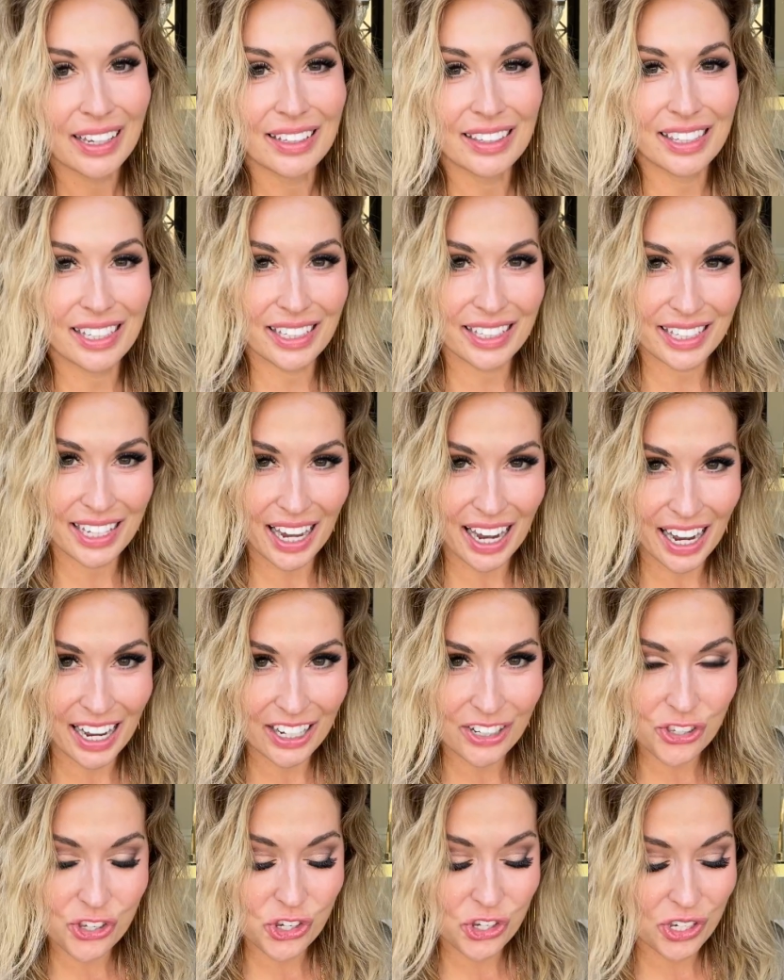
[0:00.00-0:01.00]

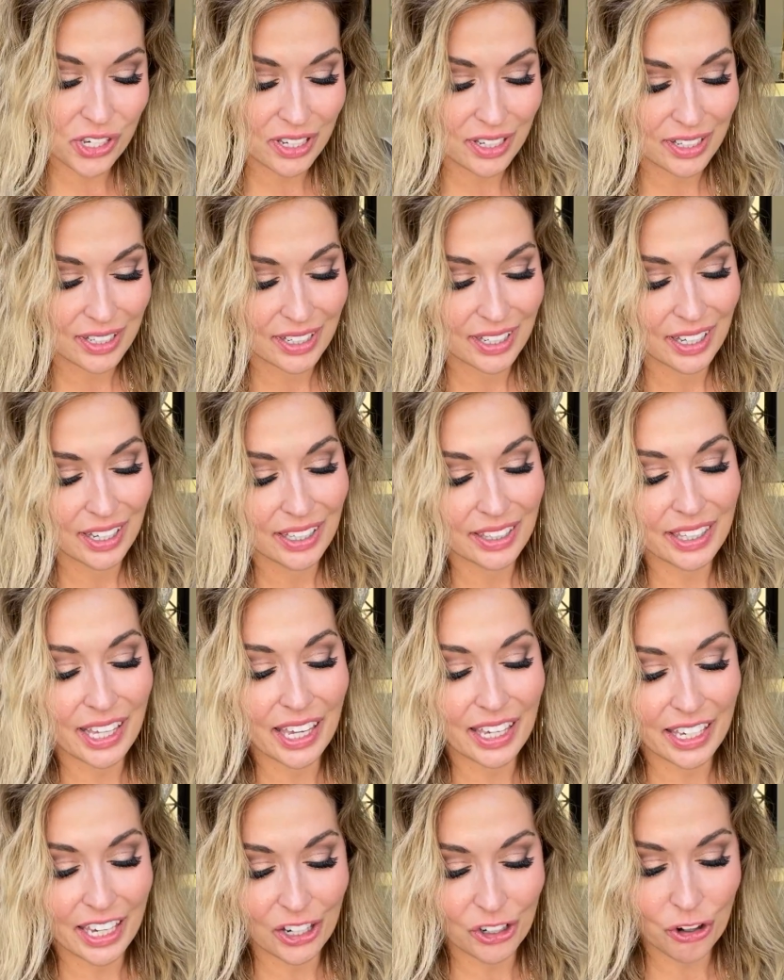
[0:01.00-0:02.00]
detach,
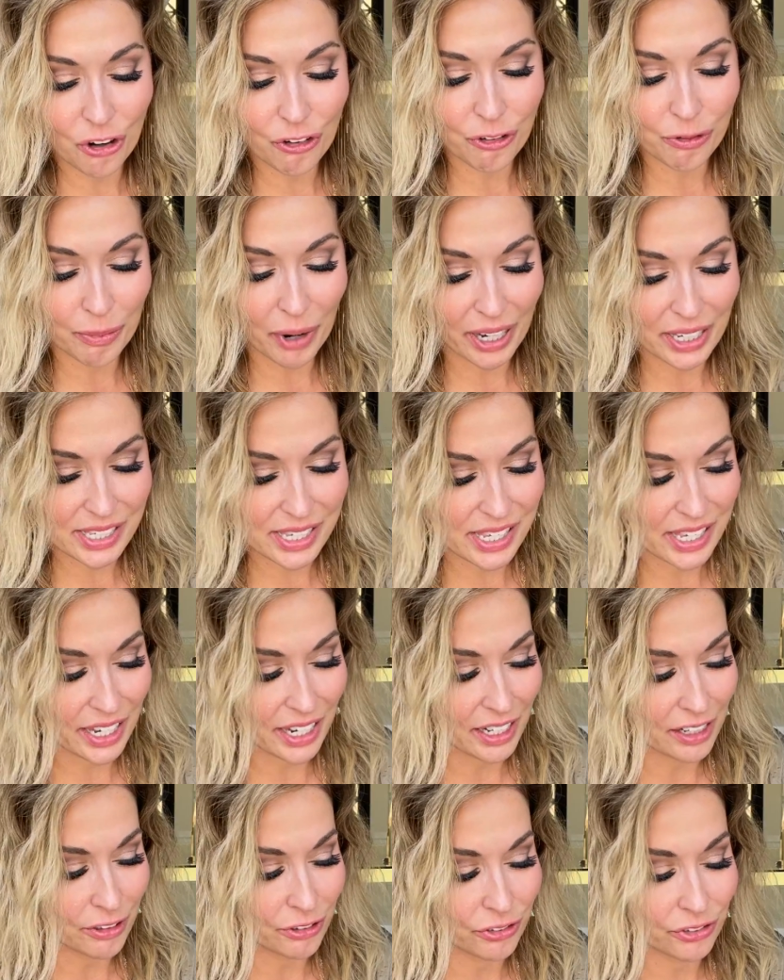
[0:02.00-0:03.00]
take care of
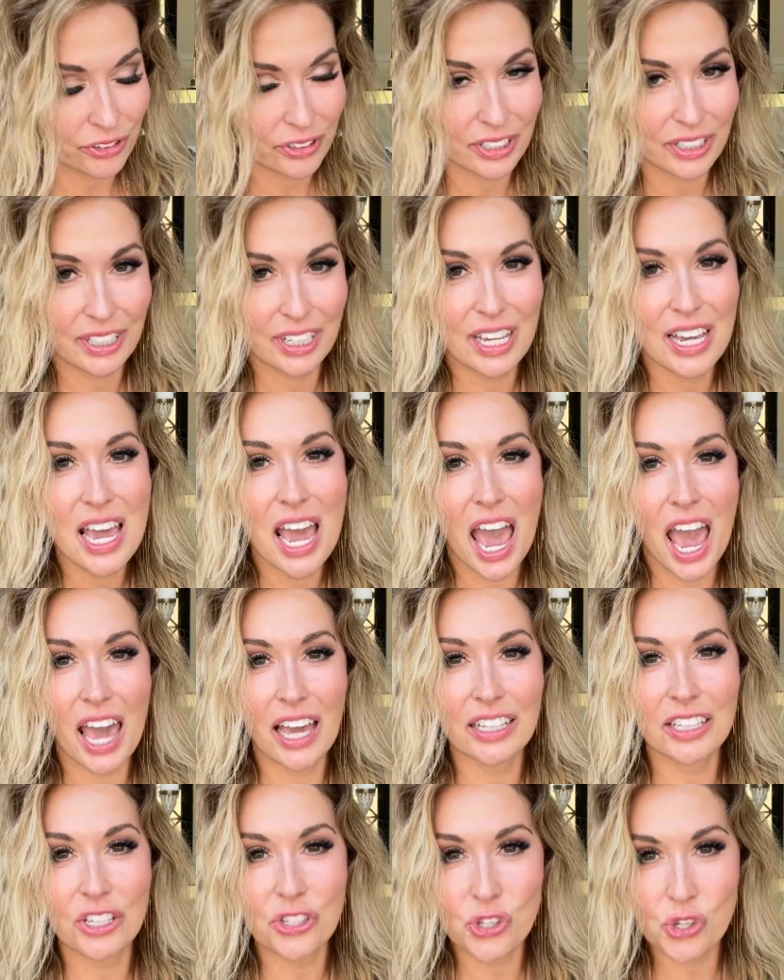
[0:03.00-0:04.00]
myself,
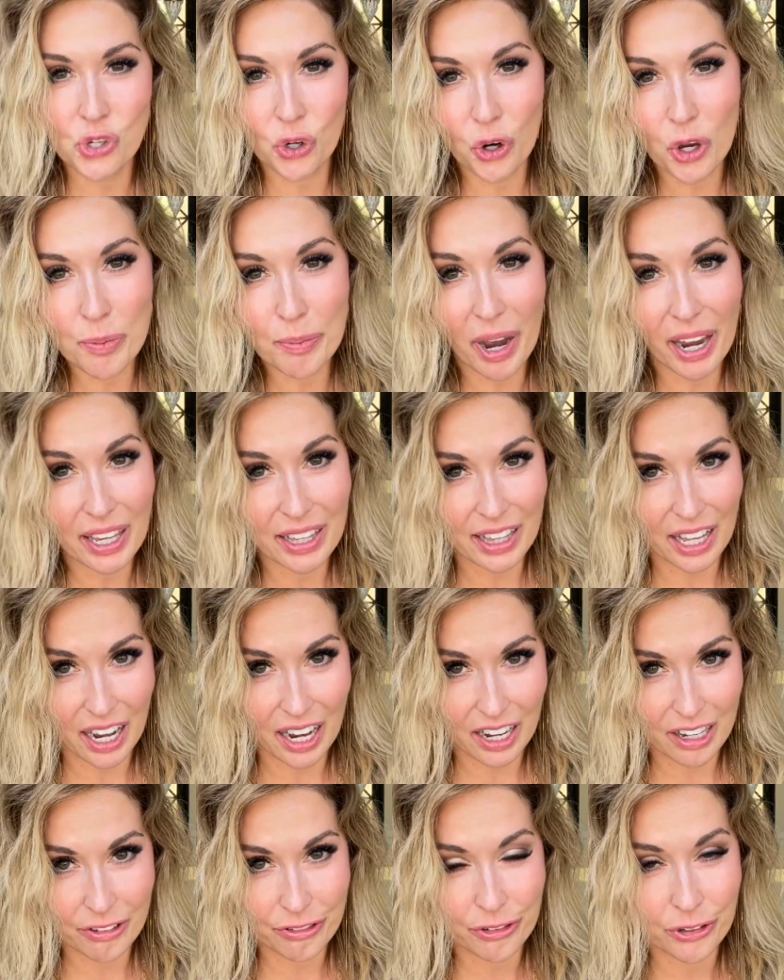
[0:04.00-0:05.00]
and enjoy my
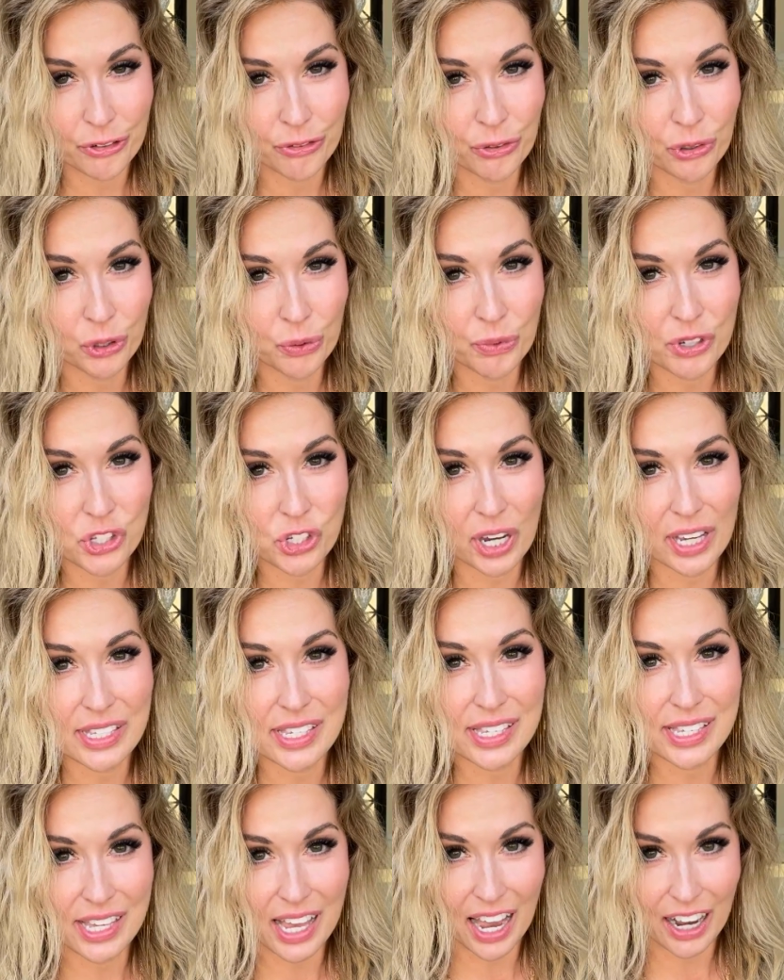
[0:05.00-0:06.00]
life for which I
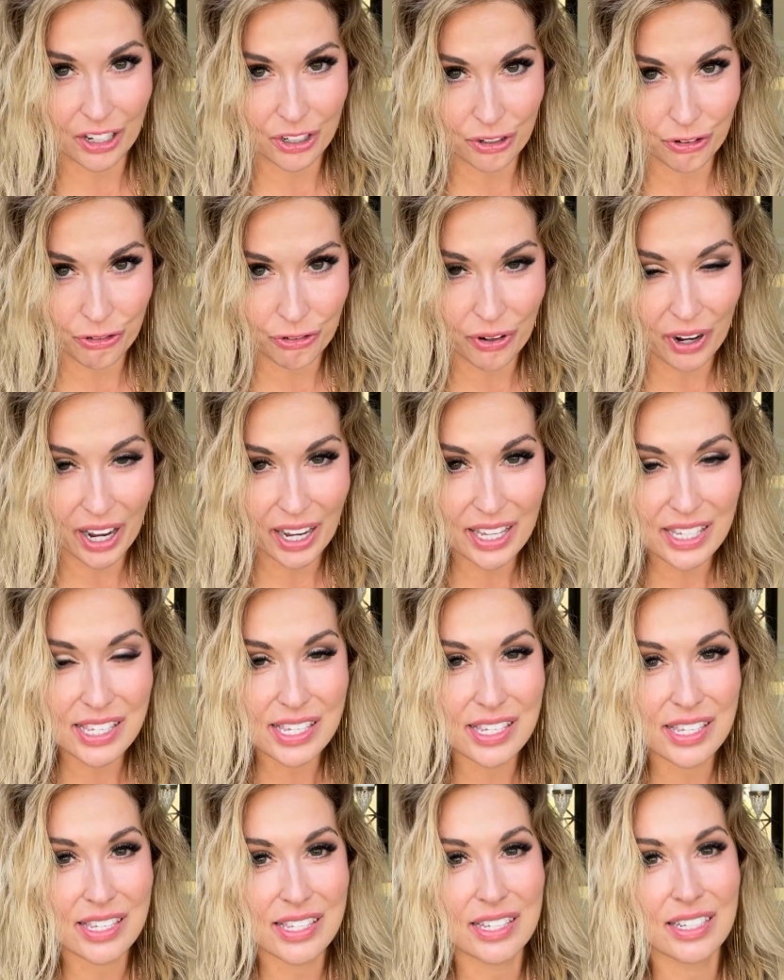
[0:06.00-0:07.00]

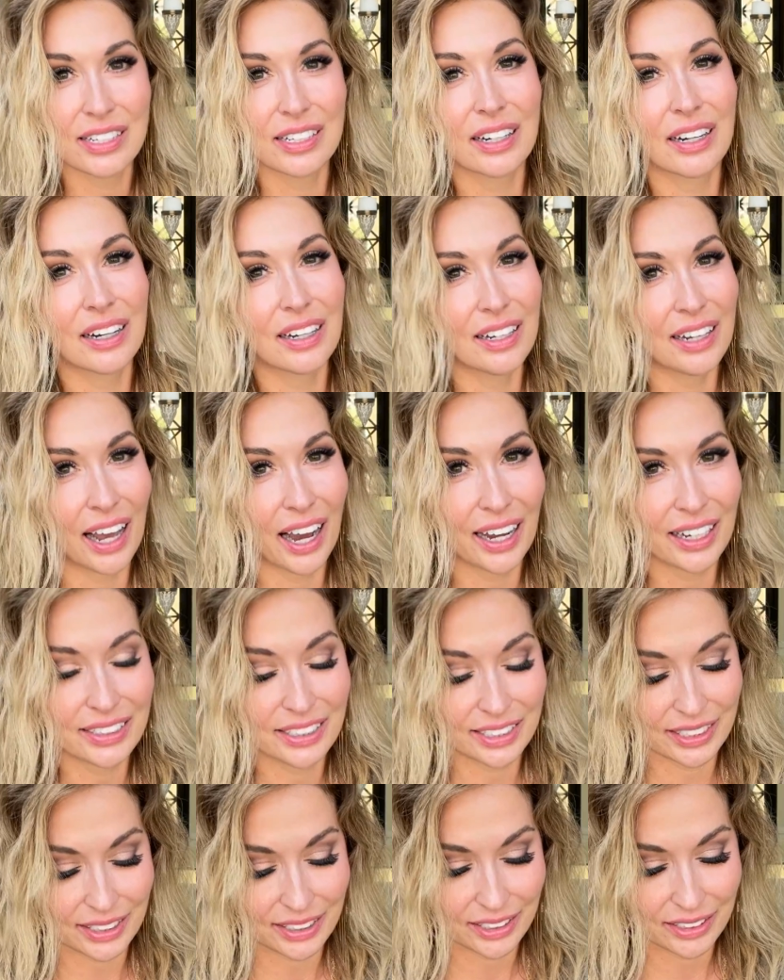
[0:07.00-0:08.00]
sacrificed a
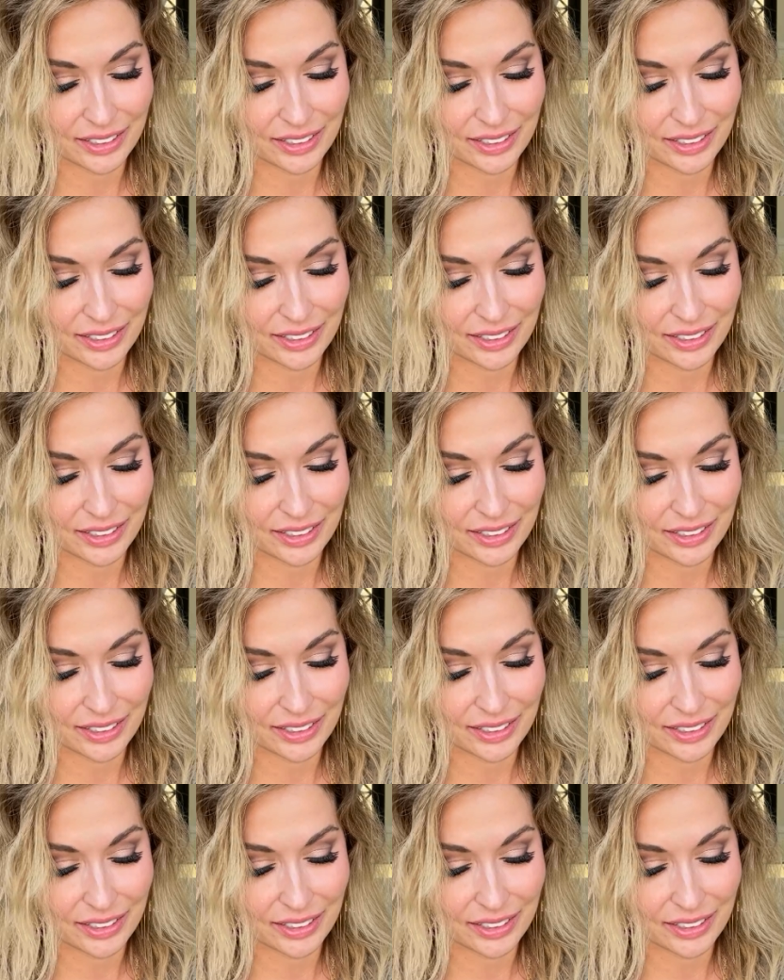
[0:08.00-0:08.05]
lot,